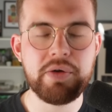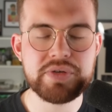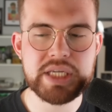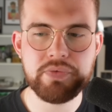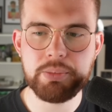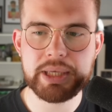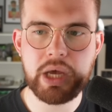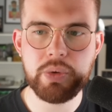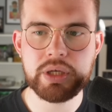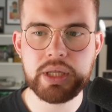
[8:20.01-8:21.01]
Stephen
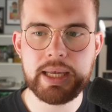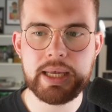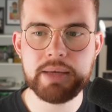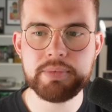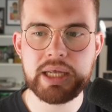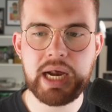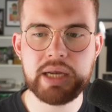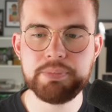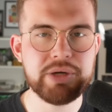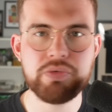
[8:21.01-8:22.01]
McGowan,
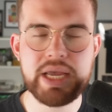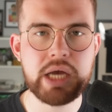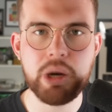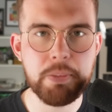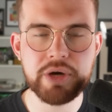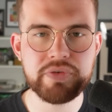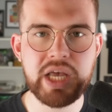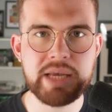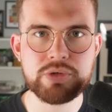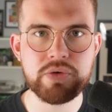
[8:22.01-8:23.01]
and been right a number of
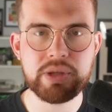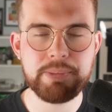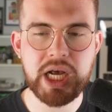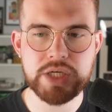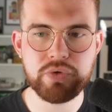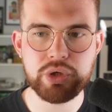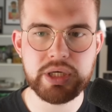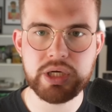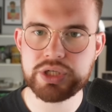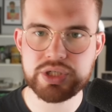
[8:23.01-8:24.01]
times over the past few
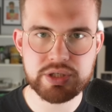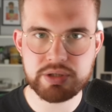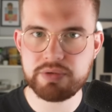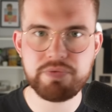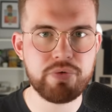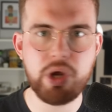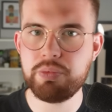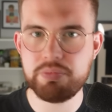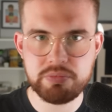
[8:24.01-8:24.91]
years throughout